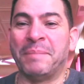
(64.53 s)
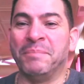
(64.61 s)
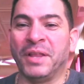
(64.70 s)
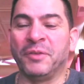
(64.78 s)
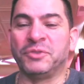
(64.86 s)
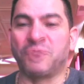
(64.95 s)

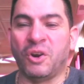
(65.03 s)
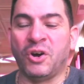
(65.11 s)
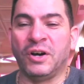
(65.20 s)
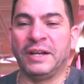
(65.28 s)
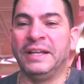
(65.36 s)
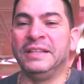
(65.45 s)
mother was a
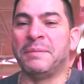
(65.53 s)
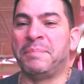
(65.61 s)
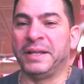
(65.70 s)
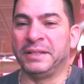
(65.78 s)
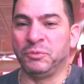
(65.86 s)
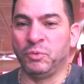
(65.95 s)
very
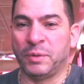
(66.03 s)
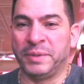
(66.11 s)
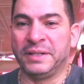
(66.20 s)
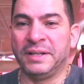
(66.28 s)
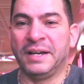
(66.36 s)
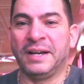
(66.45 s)
independent
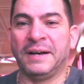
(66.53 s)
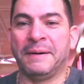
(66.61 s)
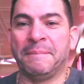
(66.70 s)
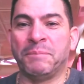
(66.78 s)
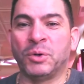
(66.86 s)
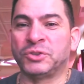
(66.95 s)
woman.
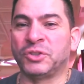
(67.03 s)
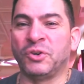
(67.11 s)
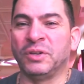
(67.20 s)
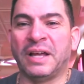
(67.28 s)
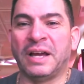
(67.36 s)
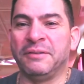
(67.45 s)
Most of her
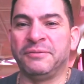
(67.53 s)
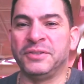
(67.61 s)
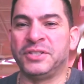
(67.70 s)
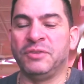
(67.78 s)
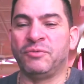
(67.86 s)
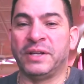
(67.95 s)
life,
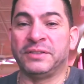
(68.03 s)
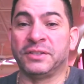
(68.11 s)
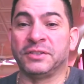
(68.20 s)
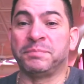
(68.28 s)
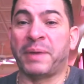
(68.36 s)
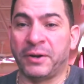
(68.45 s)
she raised
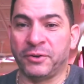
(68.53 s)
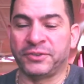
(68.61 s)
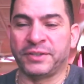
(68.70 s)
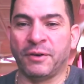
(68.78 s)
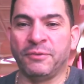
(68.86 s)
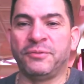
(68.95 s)
us by
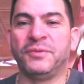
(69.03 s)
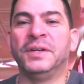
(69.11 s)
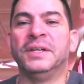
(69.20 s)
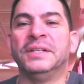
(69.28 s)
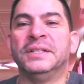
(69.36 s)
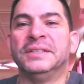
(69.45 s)
herself.
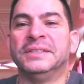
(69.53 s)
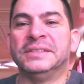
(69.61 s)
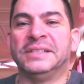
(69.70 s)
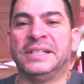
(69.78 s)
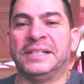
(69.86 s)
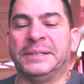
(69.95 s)

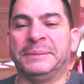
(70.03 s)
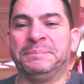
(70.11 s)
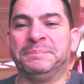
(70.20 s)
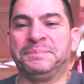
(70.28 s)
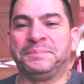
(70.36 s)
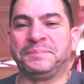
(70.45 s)

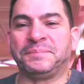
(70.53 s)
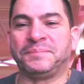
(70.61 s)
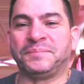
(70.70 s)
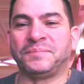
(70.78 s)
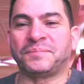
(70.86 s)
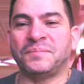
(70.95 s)

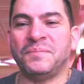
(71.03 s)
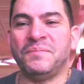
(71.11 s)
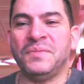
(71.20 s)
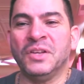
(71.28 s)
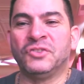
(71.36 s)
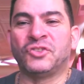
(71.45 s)

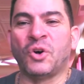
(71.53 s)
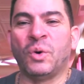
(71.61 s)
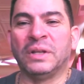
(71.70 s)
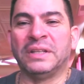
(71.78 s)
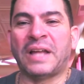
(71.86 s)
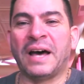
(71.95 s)
So a
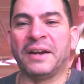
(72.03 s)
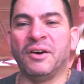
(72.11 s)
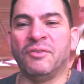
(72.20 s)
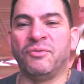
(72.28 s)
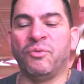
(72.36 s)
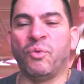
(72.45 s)
lot
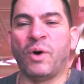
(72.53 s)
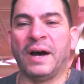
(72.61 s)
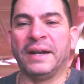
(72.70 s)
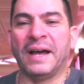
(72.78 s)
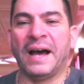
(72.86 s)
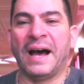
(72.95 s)
of
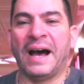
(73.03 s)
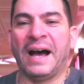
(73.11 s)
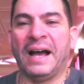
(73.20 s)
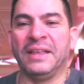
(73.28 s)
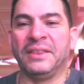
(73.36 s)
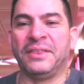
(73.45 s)
what
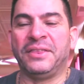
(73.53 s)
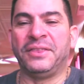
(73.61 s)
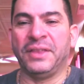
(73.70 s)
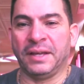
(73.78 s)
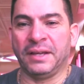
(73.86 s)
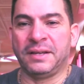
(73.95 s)
I
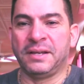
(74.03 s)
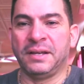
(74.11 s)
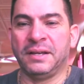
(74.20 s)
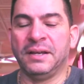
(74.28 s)
think,